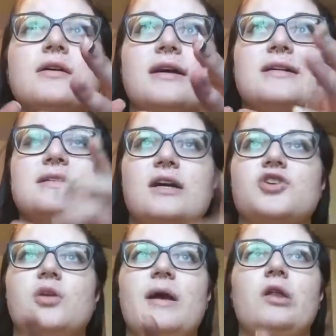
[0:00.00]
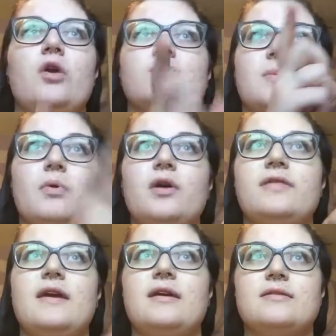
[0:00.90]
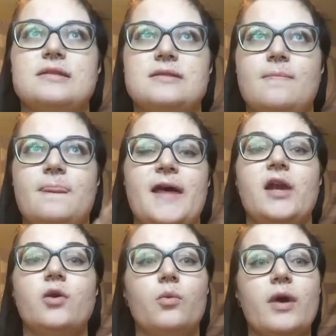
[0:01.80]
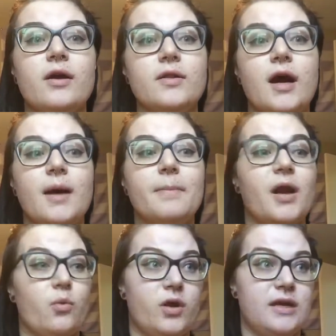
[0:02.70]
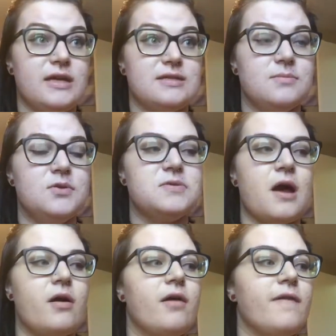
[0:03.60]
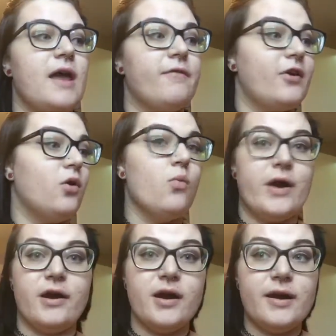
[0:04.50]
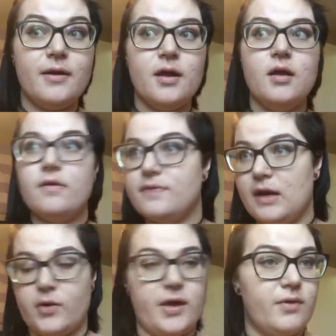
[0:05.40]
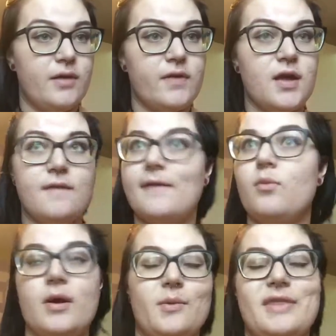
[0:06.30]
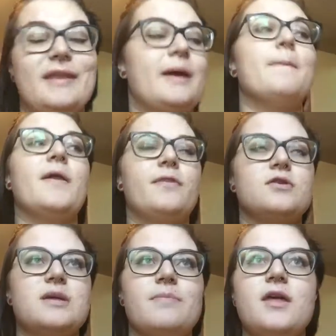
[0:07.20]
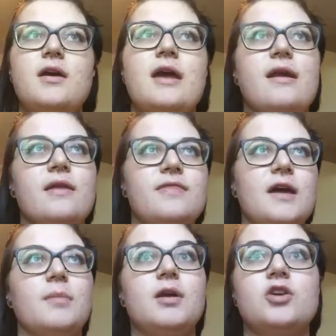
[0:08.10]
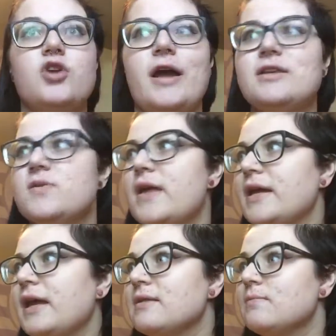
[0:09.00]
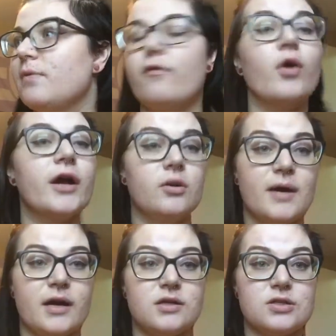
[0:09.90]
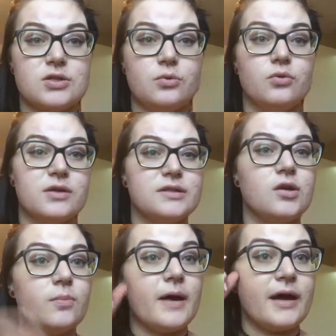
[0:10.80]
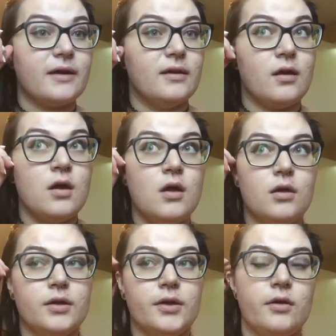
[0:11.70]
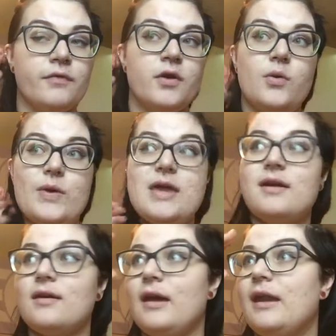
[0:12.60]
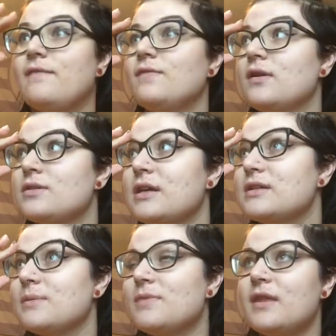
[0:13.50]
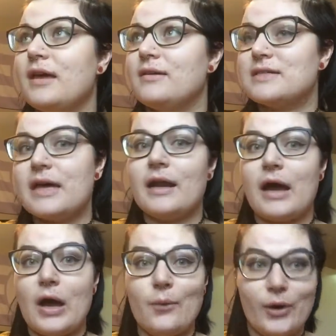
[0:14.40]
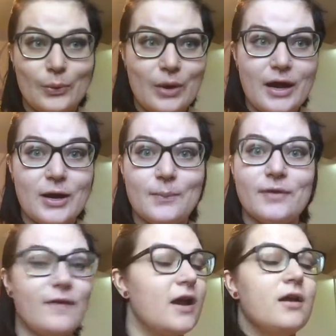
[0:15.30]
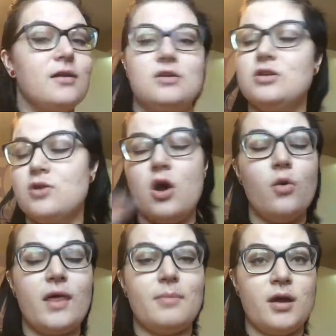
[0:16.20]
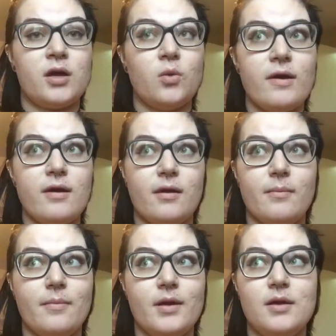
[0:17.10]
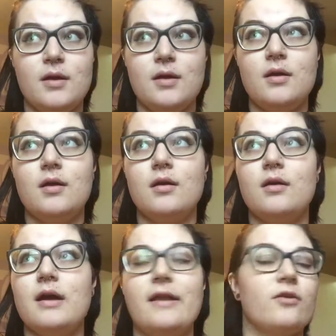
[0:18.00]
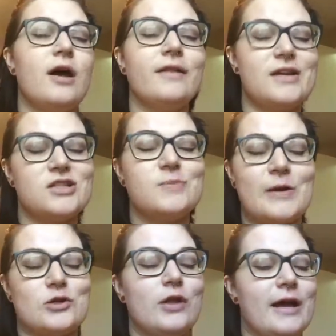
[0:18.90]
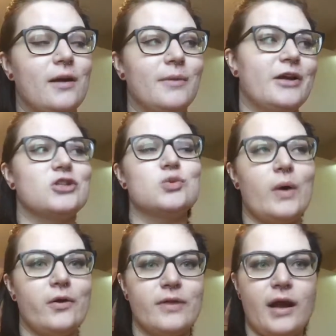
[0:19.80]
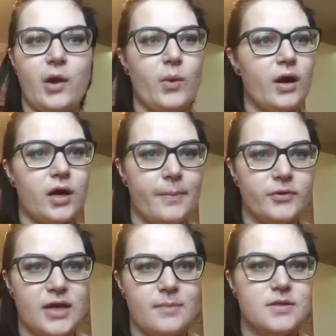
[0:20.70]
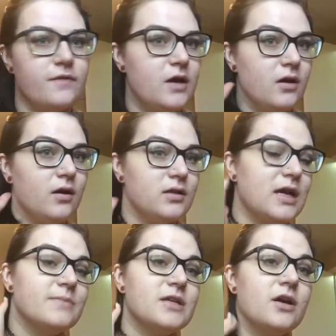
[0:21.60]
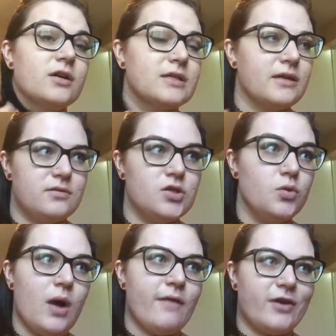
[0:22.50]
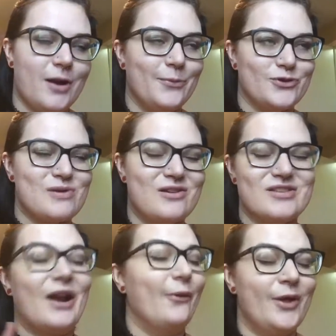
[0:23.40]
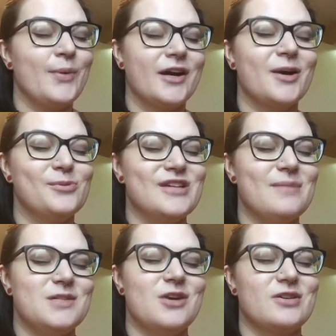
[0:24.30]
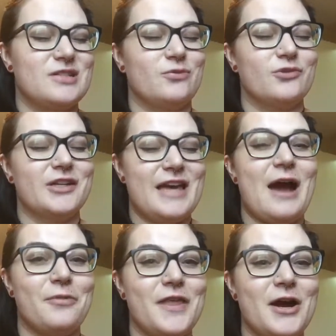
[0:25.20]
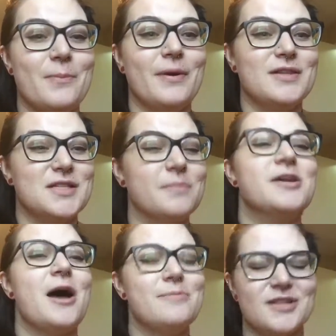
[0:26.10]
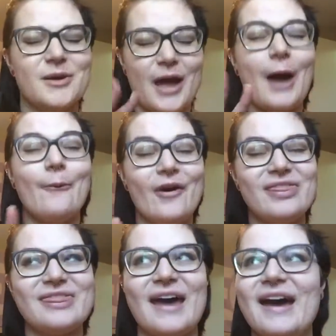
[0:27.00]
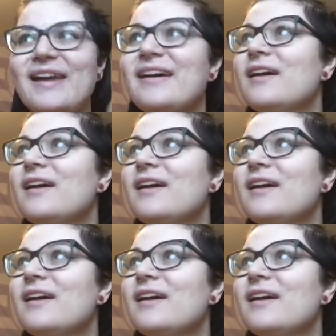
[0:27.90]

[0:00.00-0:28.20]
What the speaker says: like a section of my clothes and put things that I don't wear a lot but I want to get some use out of, and if I don't wear it, then I'll get rid of it if I don't wear it within like a month or something. And I think I'm gonna try and do that again before I go back to school, because I go back in a little over a week, and if there's like some things that I want to wear, but if I know that I'm not gonna wear them, and they're not like a special item, like a sweater that I wear a couple times a year, because I do have a couple sweaters that I only wear a couple times a year because they're really out there, but sometimes I want that.